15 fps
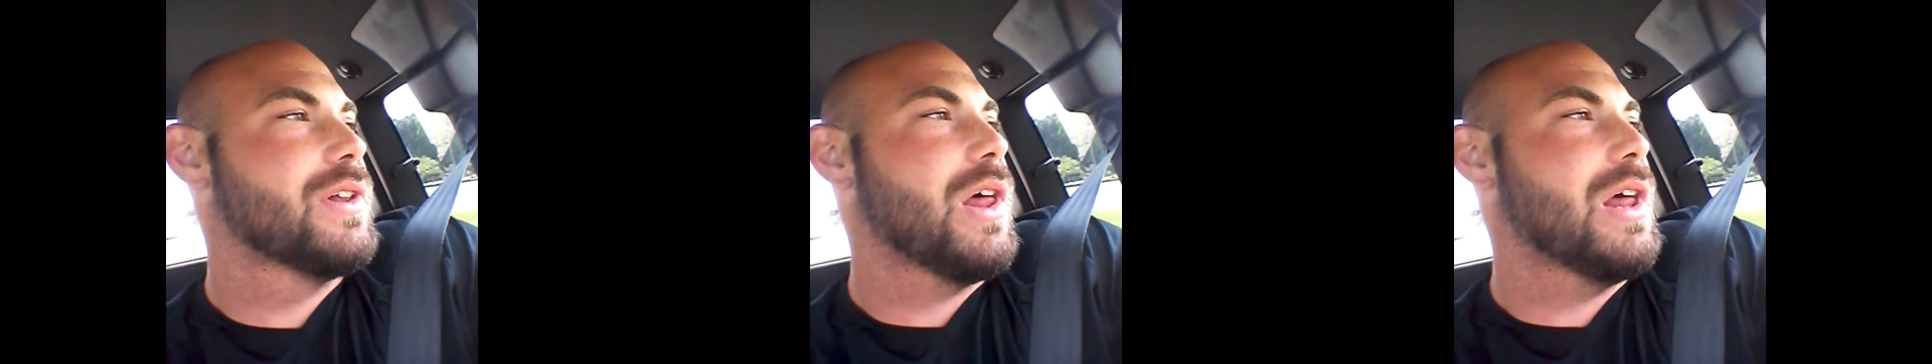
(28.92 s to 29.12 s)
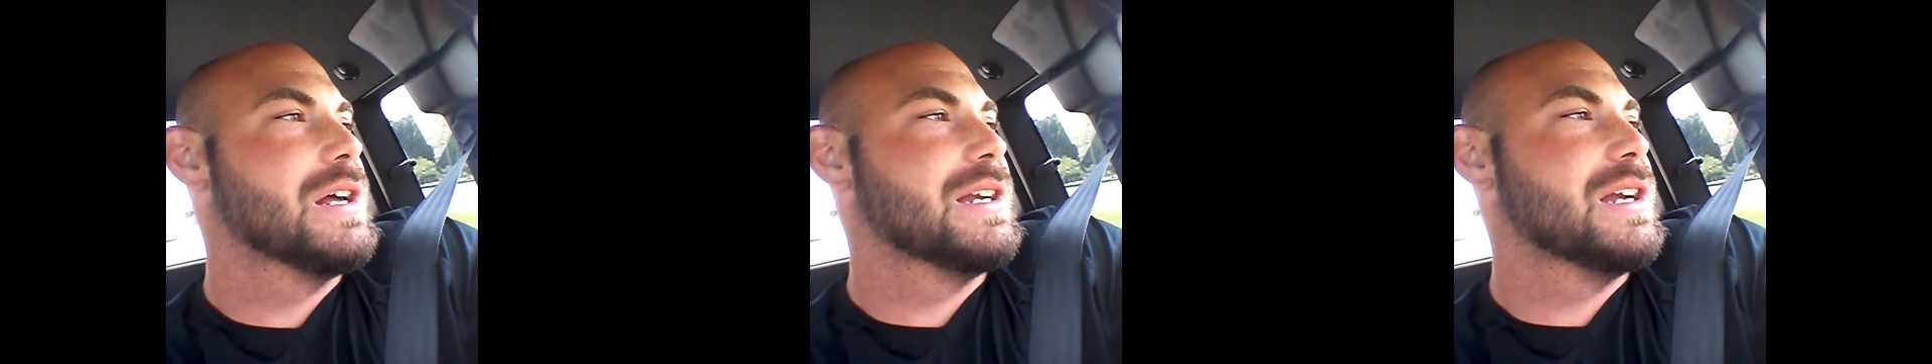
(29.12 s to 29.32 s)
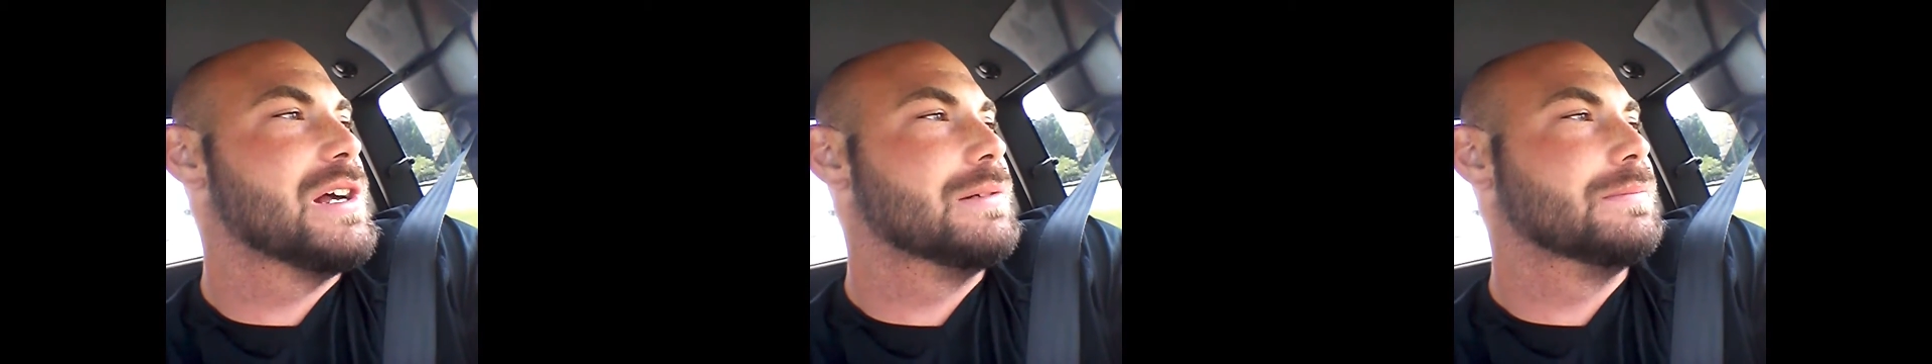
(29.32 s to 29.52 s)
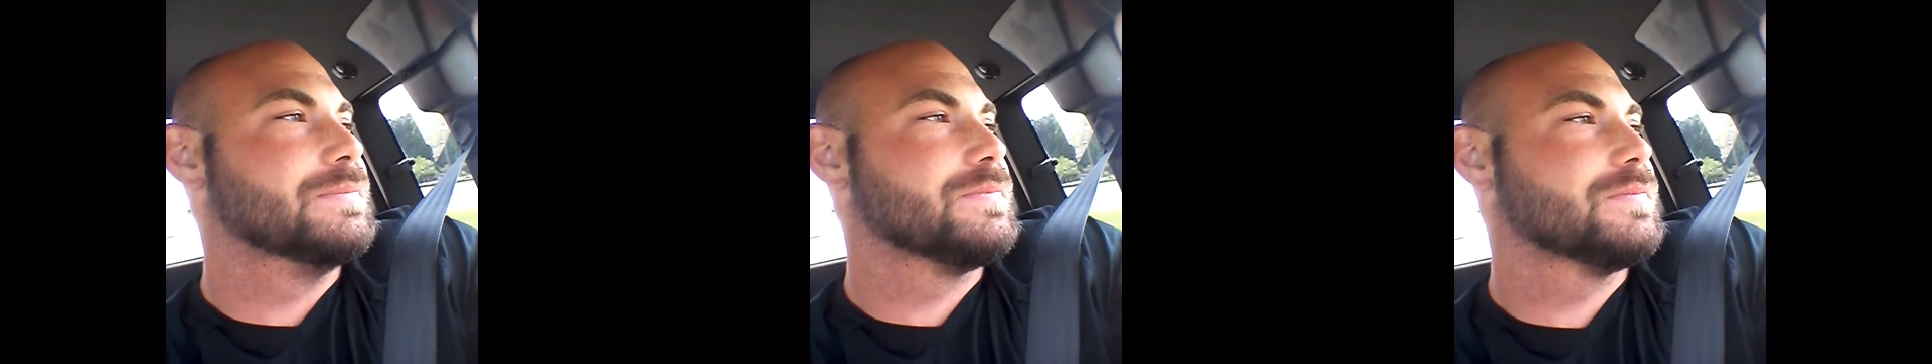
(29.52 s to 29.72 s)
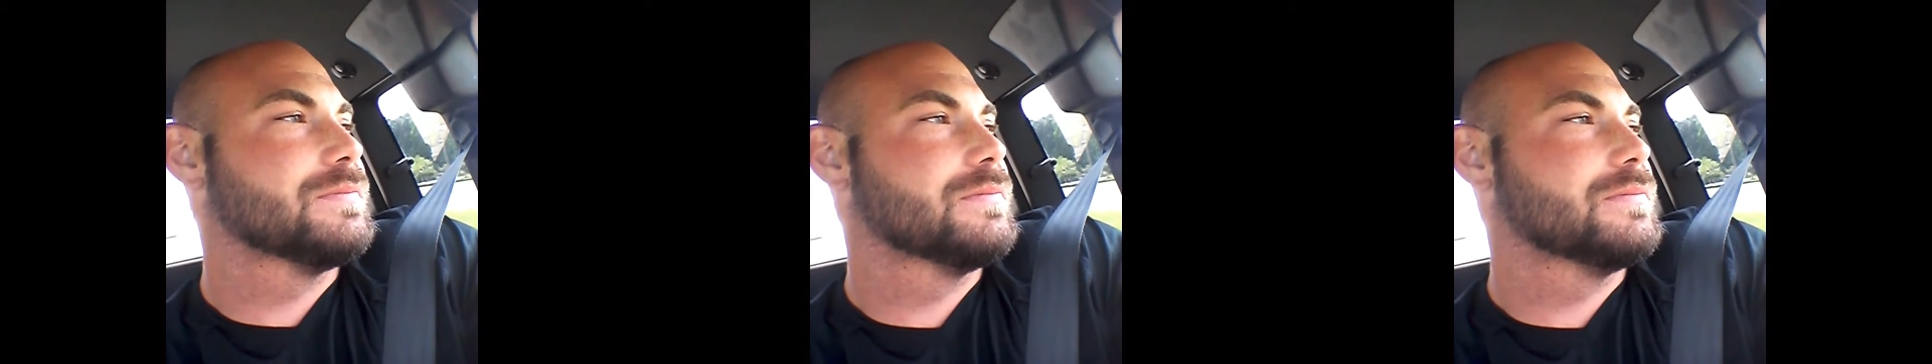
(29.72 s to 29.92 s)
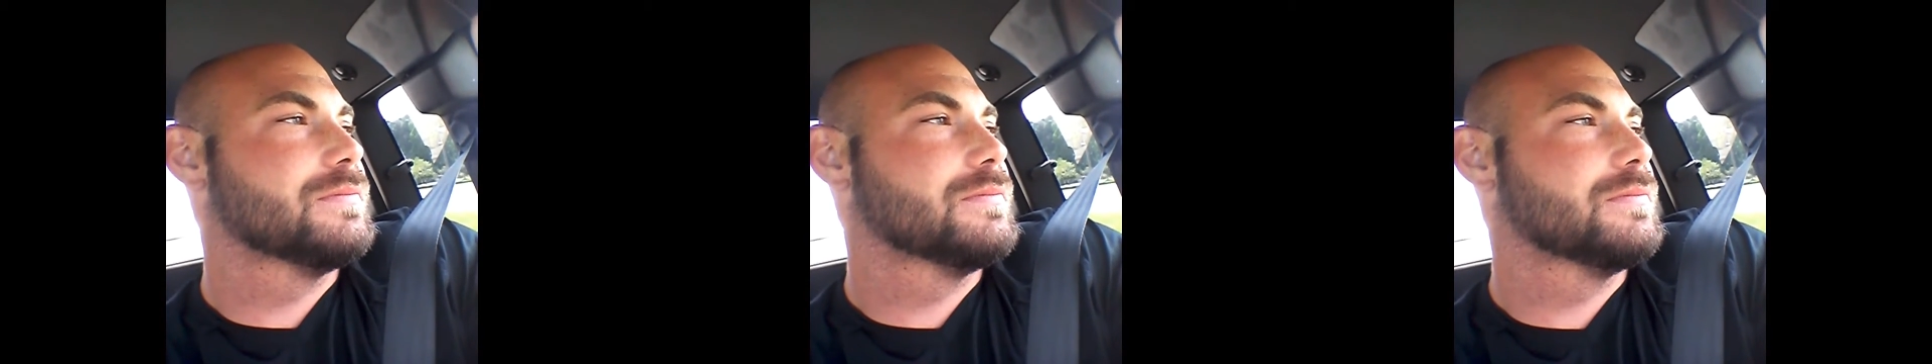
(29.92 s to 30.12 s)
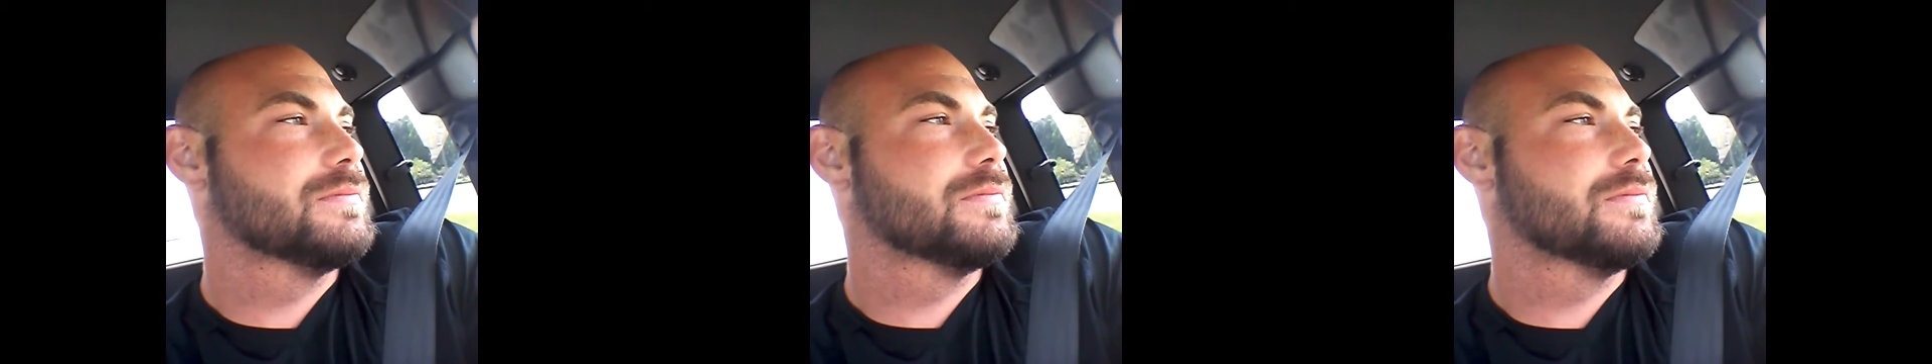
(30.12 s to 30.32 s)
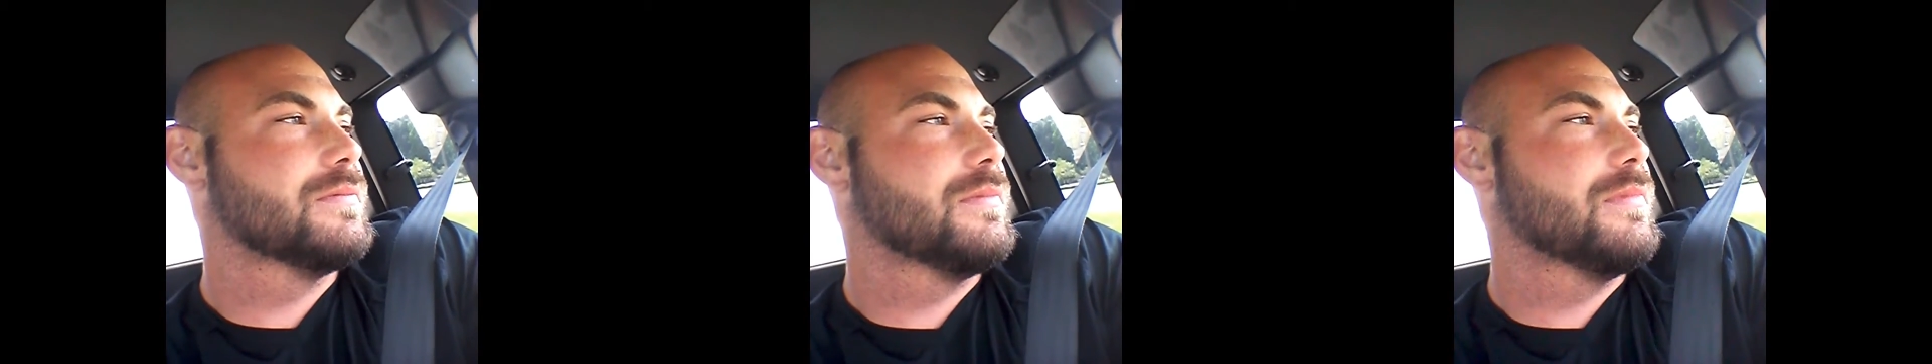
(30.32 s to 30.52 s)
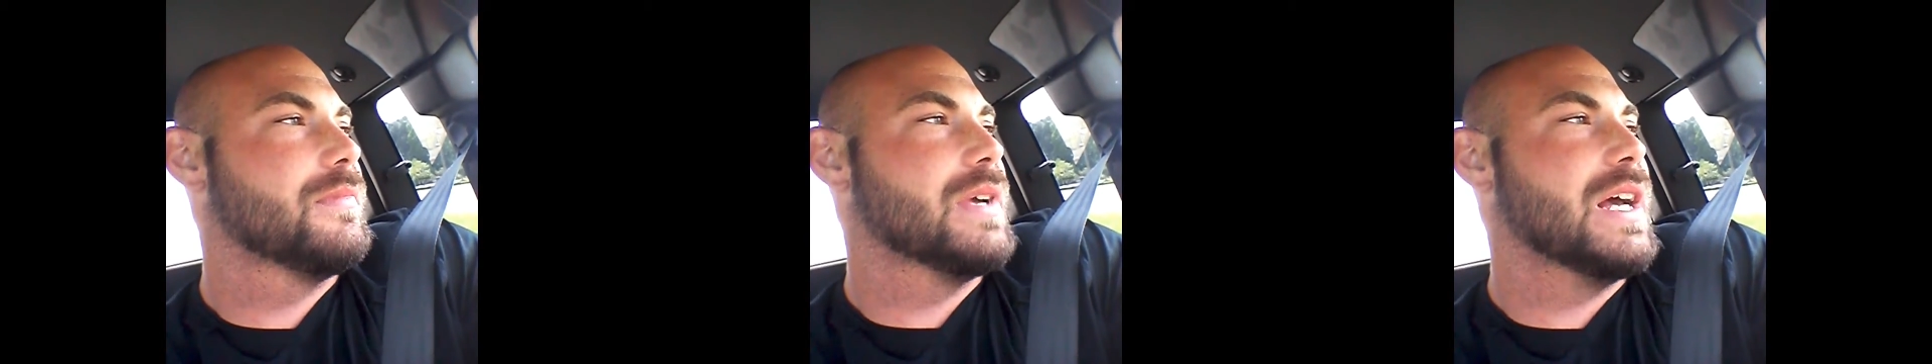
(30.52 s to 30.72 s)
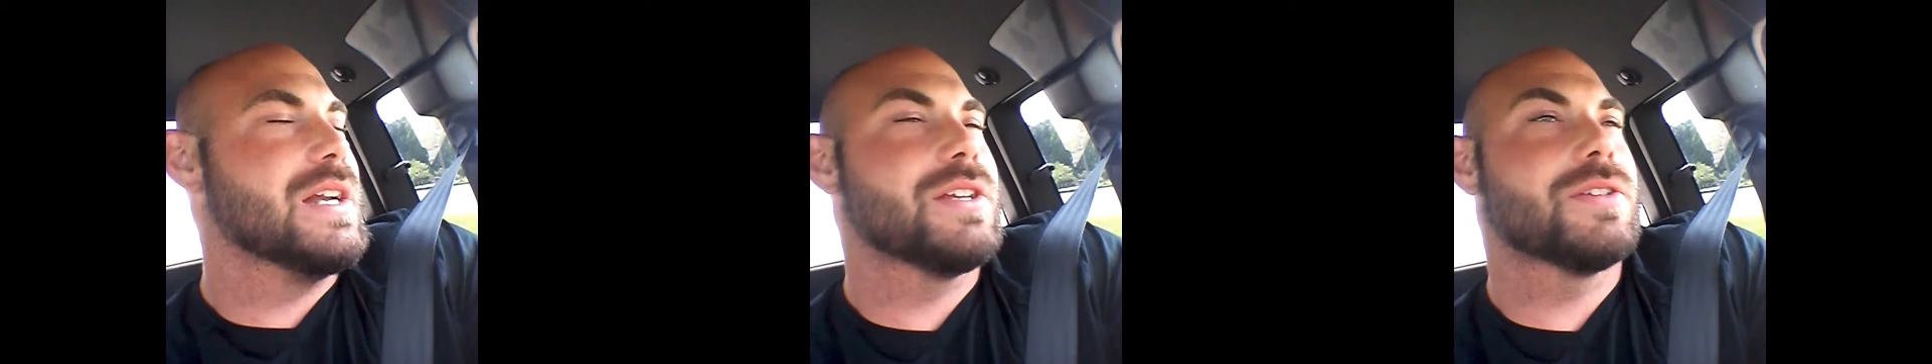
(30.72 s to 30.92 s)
But I